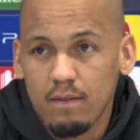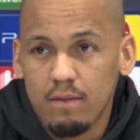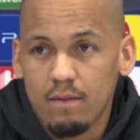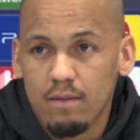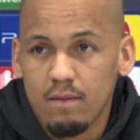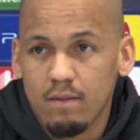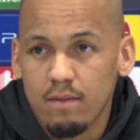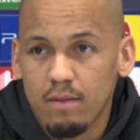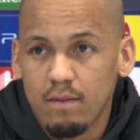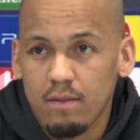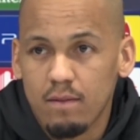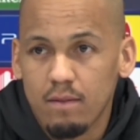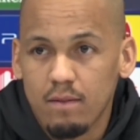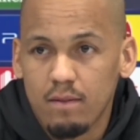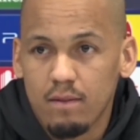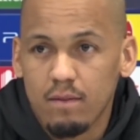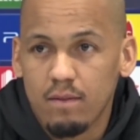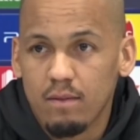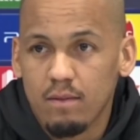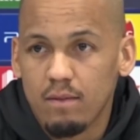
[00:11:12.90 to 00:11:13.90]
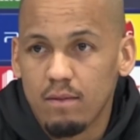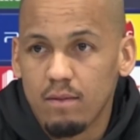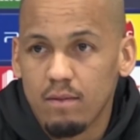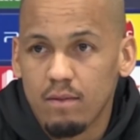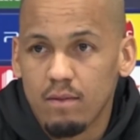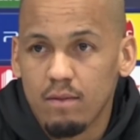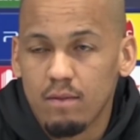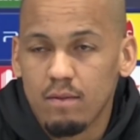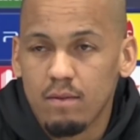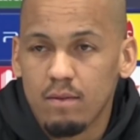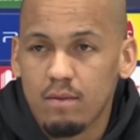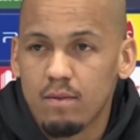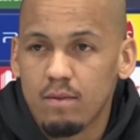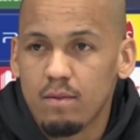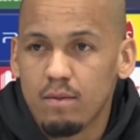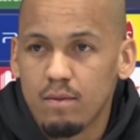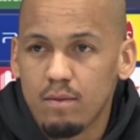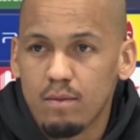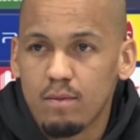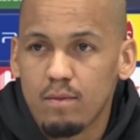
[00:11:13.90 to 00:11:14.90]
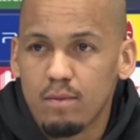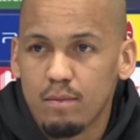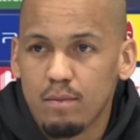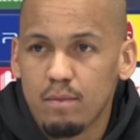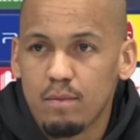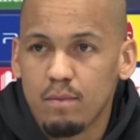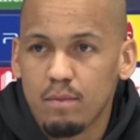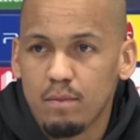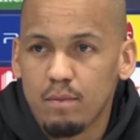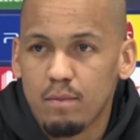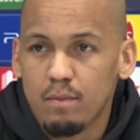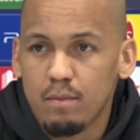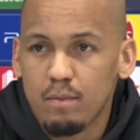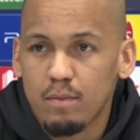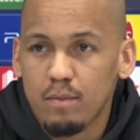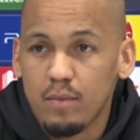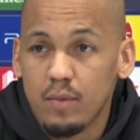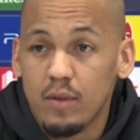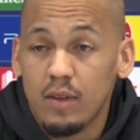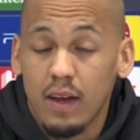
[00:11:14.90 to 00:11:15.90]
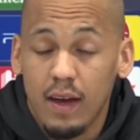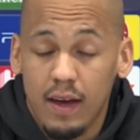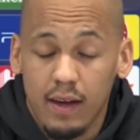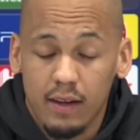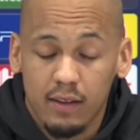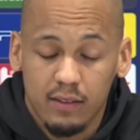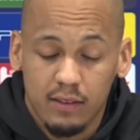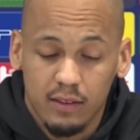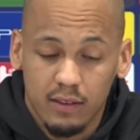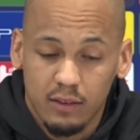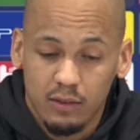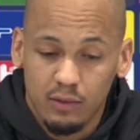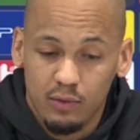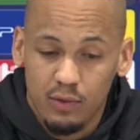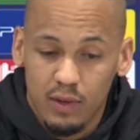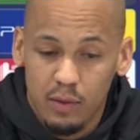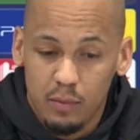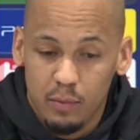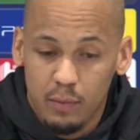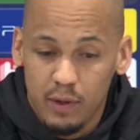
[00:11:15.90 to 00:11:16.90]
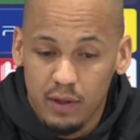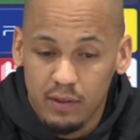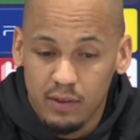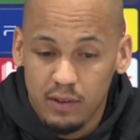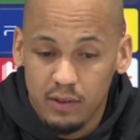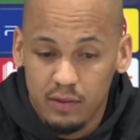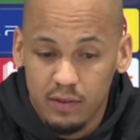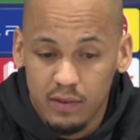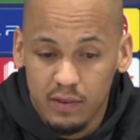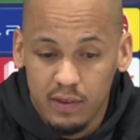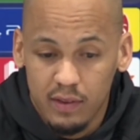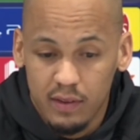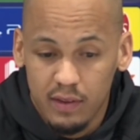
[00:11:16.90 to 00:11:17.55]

Different examples, you're also being impressed. Yes, it's really impressive.